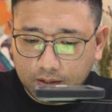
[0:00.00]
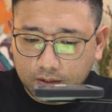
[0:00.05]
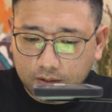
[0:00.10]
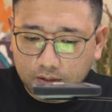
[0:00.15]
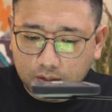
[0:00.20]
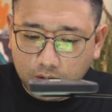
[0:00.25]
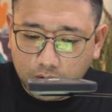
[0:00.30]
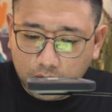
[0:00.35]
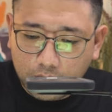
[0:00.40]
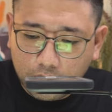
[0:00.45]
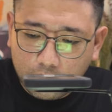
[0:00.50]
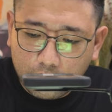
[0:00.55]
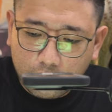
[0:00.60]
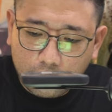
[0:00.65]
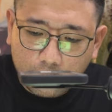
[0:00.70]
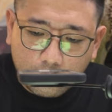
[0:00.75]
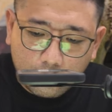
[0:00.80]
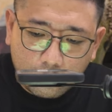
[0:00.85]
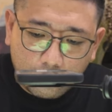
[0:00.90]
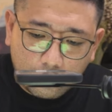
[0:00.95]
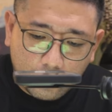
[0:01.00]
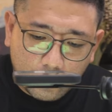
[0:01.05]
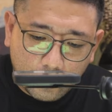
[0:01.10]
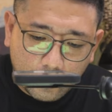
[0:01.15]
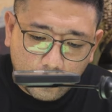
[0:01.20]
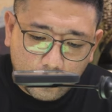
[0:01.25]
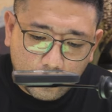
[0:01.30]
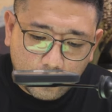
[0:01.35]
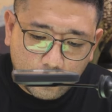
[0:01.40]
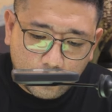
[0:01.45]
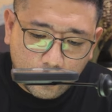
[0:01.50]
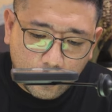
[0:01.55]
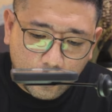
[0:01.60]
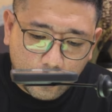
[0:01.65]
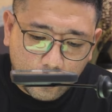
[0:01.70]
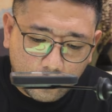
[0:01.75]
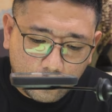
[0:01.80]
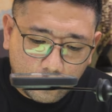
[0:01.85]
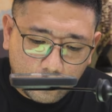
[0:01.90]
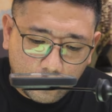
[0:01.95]
So we're gonna
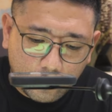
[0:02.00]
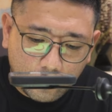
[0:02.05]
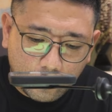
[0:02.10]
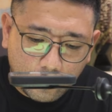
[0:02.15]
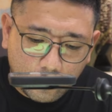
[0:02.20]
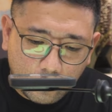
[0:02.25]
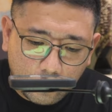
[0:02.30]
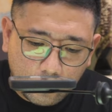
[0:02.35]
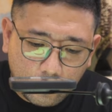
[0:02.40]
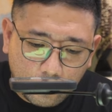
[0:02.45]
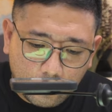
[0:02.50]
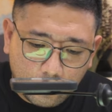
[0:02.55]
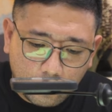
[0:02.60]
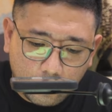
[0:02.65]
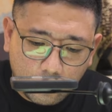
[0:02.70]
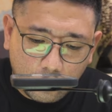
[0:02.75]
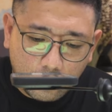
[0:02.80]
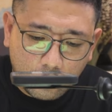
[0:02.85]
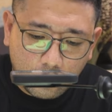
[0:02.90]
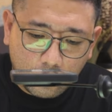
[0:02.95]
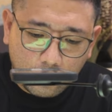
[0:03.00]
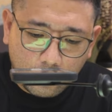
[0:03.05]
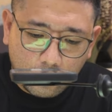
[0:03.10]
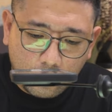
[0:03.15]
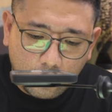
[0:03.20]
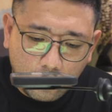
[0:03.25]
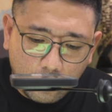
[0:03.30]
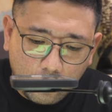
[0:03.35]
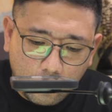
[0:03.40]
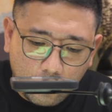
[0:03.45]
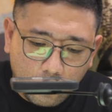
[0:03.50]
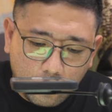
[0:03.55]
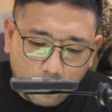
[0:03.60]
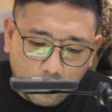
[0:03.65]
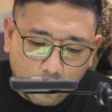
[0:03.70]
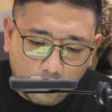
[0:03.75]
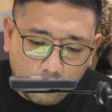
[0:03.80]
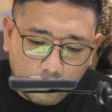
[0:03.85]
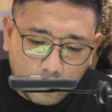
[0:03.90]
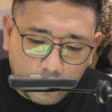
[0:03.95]
try the
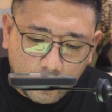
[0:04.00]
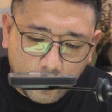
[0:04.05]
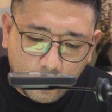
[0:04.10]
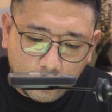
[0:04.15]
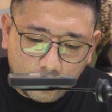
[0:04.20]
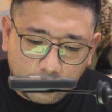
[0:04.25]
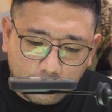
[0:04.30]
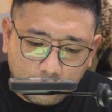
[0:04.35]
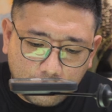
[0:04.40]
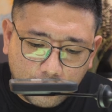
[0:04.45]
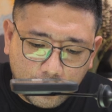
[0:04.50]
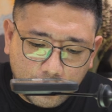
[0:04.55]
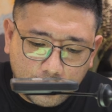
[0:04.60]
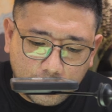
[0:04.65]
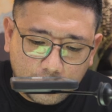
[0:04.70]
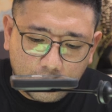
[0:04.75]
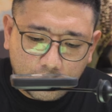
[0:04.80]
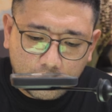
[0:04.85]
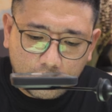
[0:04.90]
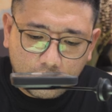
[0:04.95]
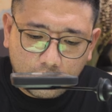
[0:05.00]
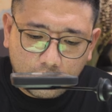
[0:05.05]
Comandante first.